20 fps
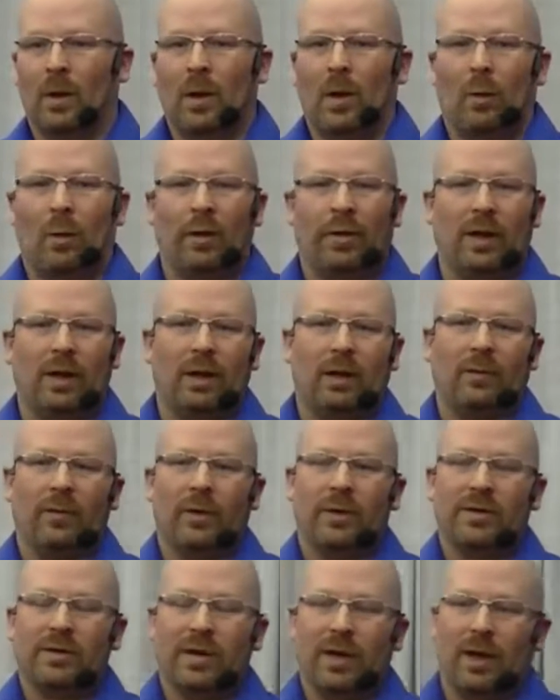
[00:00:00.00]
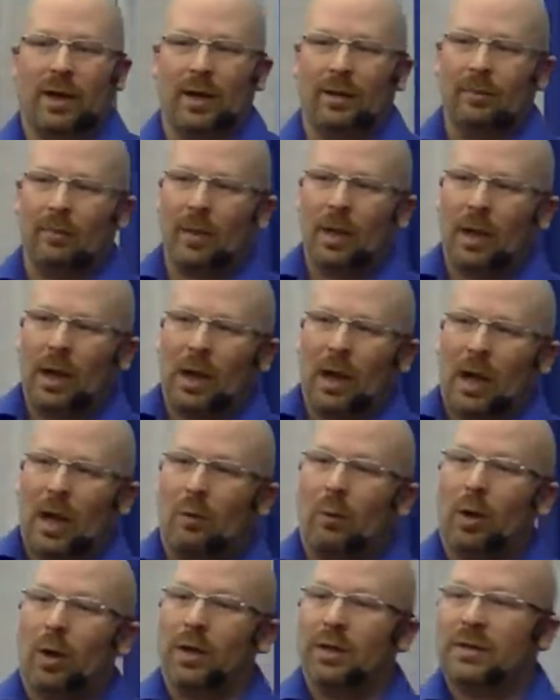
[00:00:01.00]
Well, thank you for your time. I
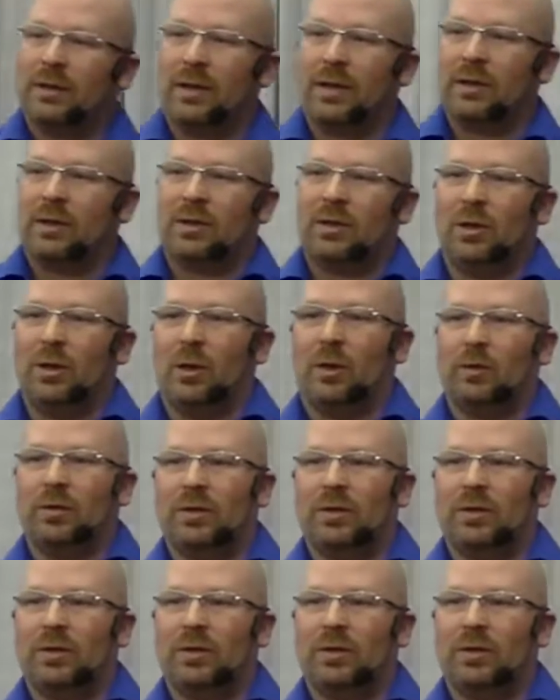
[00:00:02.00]
wanted to let you know,